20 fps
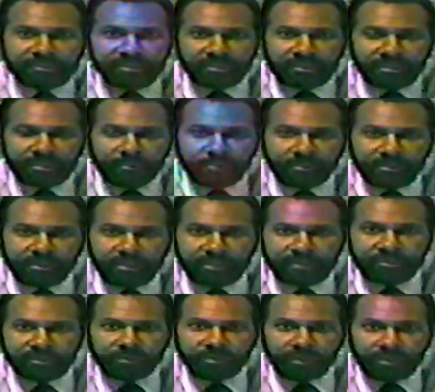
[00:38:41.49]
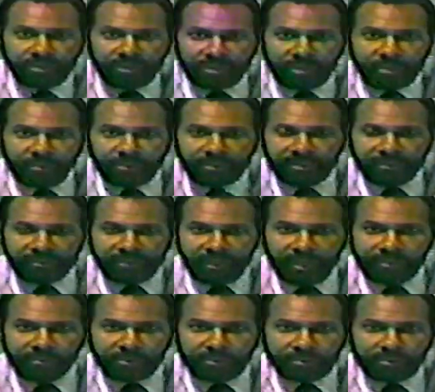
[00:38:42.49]
the number that you can look up in the
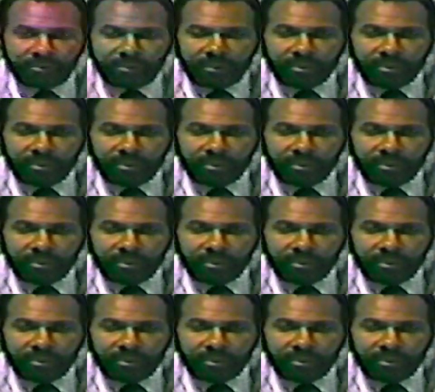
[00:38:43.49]
table,